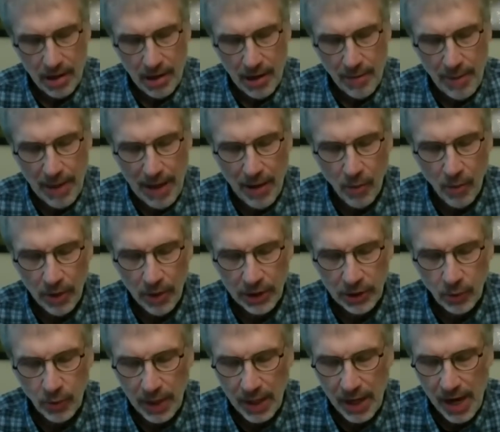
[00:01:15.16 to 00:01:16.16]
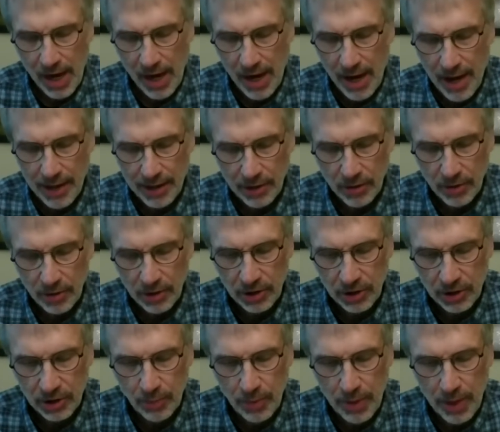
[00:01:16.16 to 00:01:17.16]
about which we cannot
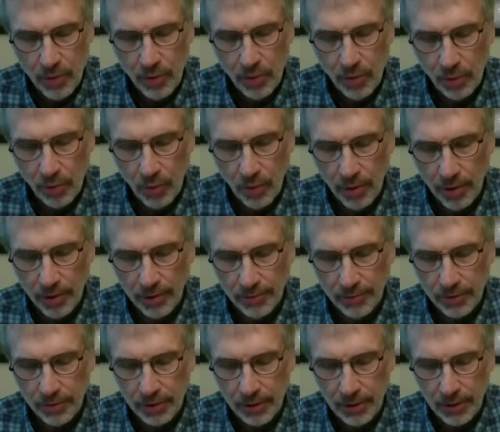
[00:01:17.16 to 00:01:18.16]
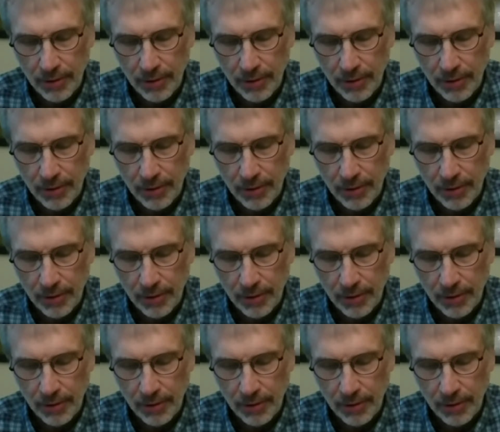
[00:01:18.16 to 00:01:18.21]
speak with words.